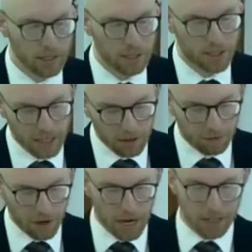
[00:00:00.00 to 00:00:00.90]

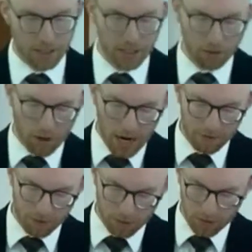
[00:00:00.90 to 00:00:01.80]
signifies the
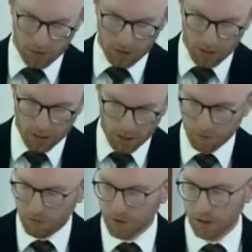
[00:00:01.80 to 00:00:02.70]
arrival
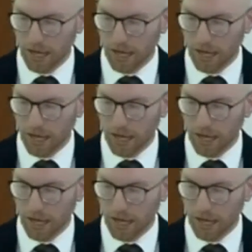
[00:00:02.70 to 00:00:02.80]
of the